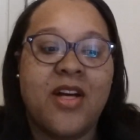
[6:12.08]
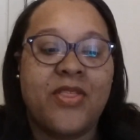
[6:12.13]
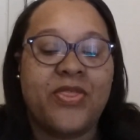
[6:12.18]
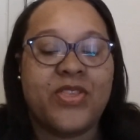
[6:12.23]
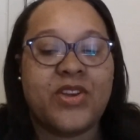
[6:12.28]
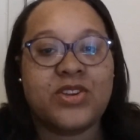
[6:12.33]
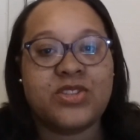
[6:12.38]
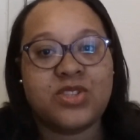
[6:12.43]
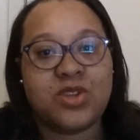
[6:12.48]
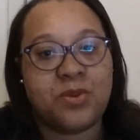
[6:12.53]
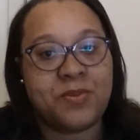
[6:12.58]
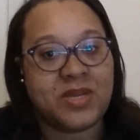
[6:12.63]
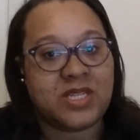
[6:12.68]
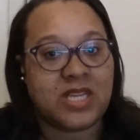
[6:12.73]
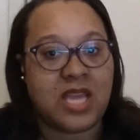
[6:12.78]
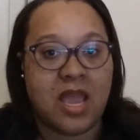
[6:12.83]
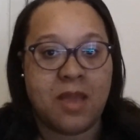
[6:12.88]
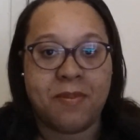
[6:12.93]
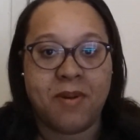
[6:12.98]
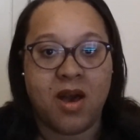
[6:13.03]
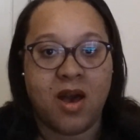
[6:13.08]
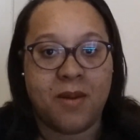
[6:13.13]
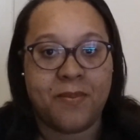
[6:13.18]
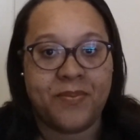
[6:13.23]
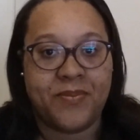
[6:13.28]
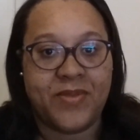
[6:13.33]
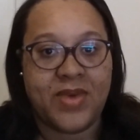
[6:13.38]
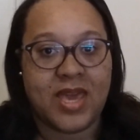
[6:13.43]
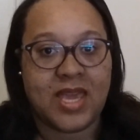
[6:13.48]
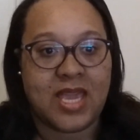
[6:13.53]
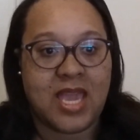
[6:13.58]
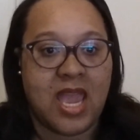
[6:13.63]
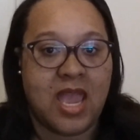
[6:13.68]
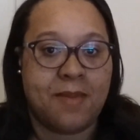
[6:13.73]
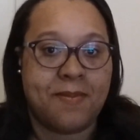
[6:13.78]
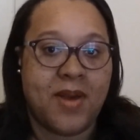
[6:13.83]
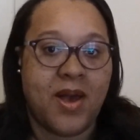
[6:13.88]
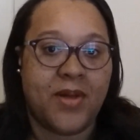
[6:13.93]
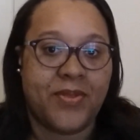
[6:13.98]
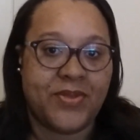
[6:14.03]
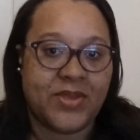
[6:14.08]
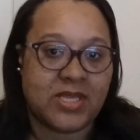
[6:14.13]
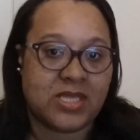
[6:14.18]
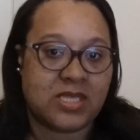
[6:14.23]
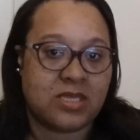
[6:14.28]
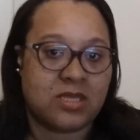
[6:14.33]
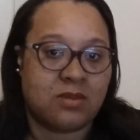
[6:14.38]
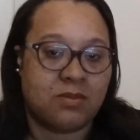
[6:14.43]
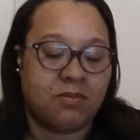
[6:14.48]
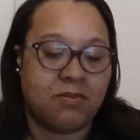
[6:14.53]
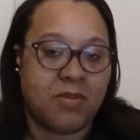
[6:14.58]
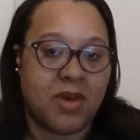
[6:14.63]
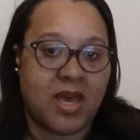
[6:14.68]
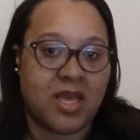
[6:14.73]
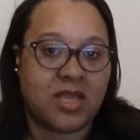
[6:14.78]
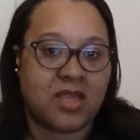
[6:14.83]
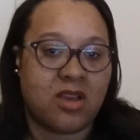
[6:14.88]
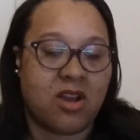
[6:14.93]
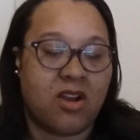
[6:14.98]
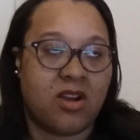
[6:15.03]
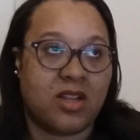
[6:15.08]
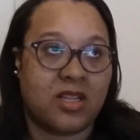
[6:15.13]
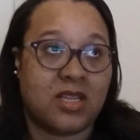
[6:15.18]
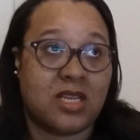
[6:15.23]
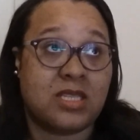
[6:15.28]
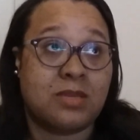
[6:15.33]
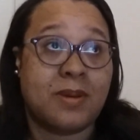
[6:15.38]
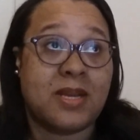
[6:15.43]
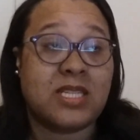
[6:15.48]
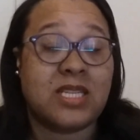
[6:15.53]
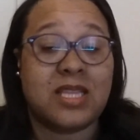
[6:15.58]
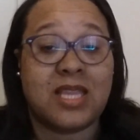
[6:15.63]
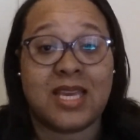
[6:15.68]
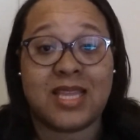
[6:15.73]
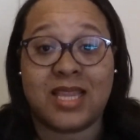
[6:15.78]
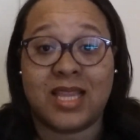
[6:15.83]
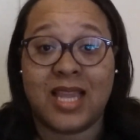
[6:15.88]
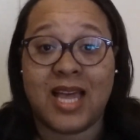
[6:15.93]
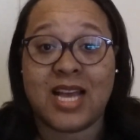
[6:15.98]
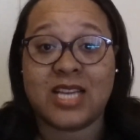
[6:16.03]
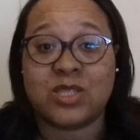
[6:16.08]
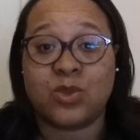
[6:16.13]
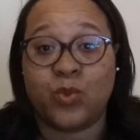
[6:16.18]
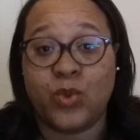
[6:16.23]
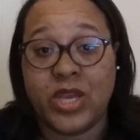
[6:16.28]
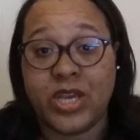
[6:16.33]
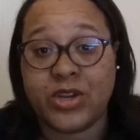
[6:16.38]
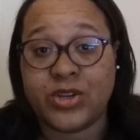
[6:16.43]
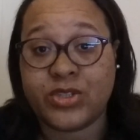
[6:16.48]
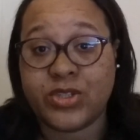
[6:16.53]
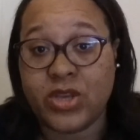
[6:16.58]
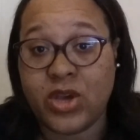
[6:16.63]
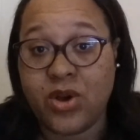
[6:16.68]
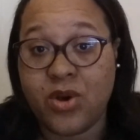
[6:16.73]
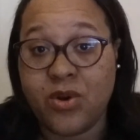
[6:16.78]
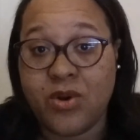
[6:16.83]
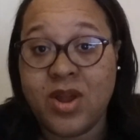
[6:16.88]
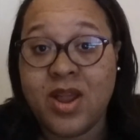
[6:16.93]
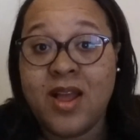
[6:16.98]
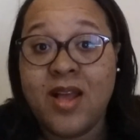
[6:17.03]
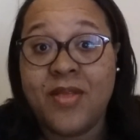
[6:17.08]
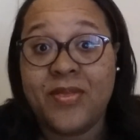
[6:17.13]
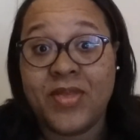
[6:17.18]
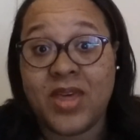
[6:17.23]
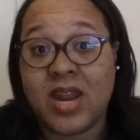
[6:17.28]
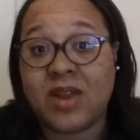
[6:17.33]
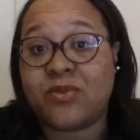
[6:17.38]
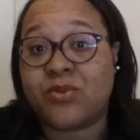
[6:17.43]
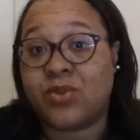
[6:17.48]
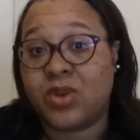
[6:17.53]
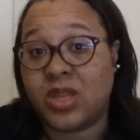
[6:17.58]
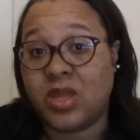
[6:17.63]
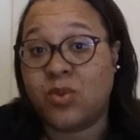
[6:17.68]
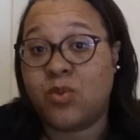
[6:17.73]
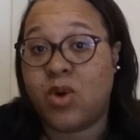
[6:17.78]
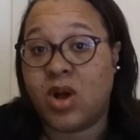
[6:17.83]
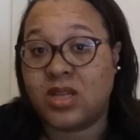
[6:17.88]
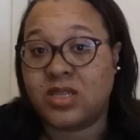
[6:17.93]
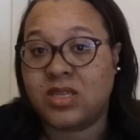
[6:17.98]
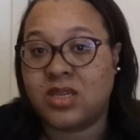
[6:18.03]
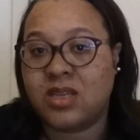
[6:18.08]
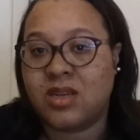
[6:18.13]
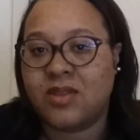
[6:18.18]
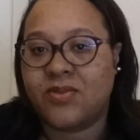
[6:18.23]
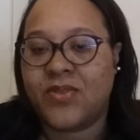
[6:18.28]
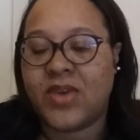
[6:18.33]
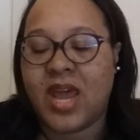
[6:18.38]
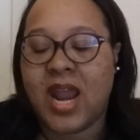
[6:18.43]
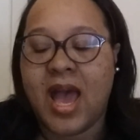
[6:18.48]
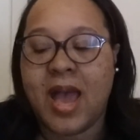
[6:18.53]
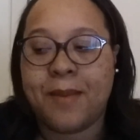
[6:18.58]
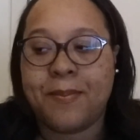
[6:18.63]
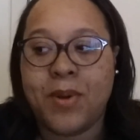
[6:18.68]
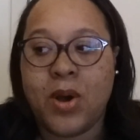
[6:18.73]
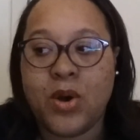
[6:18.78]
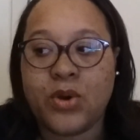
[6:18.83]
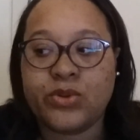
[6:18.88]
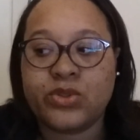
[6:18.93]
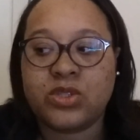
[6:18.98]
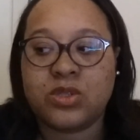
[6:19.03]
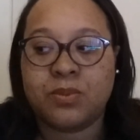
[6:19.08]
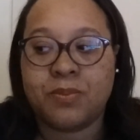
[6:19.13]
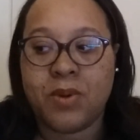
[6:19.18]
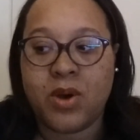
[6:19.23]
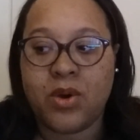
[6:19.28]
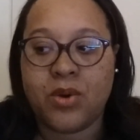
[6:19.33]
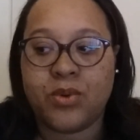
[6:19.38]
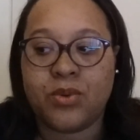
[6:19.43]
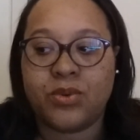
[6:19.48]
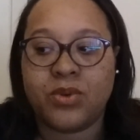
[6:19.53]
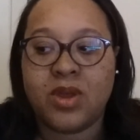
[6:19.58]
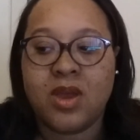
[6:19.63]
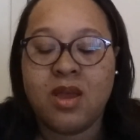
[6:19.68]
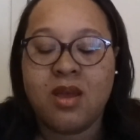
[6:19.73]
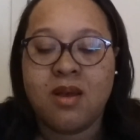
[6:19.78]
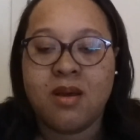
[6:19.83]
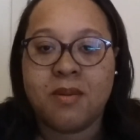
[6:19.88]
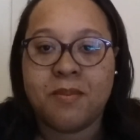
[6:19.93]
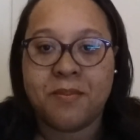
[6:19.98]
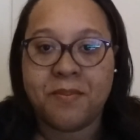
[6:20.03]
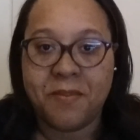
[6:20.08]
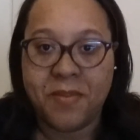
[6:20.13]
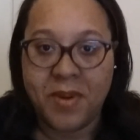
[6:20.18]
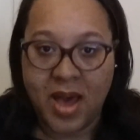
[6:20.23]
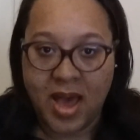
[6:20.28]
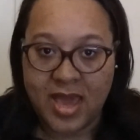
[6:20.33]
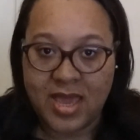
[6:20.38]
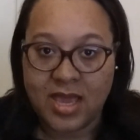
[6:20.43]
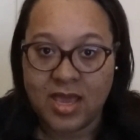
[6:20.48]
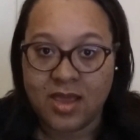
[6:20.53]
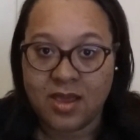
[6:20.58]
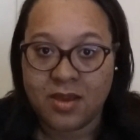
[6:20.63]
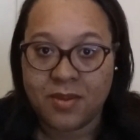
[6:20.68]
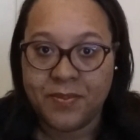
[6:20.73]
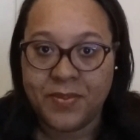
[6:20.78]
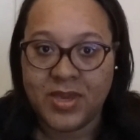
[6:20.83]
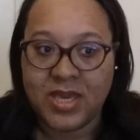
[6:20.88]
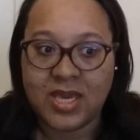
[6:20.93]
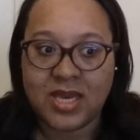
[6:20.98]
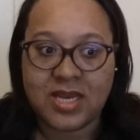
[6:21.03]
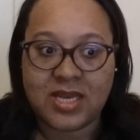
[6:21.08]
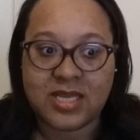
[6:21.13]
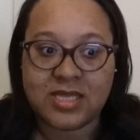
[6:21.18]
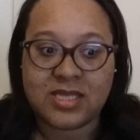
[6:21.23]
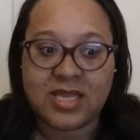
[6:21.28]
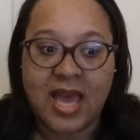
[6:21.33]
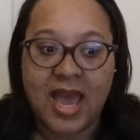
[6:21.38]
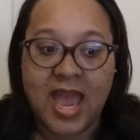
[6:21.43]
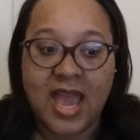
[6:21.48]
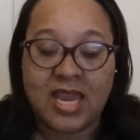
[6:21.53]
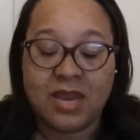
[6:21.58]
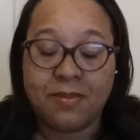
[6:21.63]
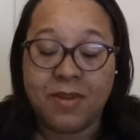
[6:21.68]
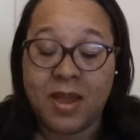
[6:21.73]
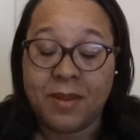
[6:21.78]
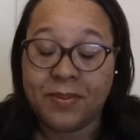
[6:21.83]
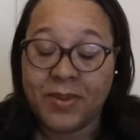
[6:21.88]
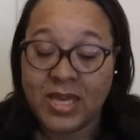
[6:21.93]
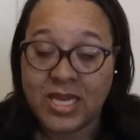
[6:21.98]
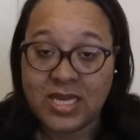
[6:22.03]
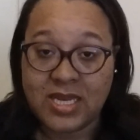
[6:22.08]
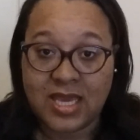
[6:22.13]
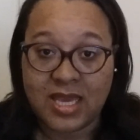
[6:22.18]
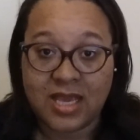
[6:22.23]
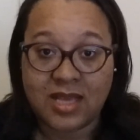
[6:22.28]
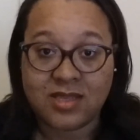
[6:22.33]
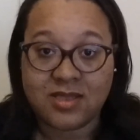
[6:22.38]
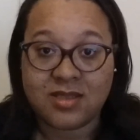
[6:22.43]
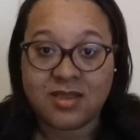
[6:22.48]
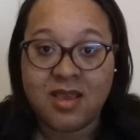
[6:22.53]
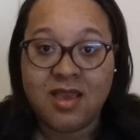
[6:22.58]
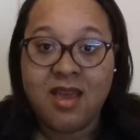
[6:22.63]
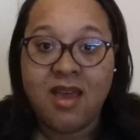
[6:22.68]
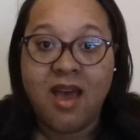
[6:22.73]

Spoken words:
there's so much K-pop that came out this month, or especially in like the last week or so, that I've really wanted, that I postponed buying because I had to buy plane tickets.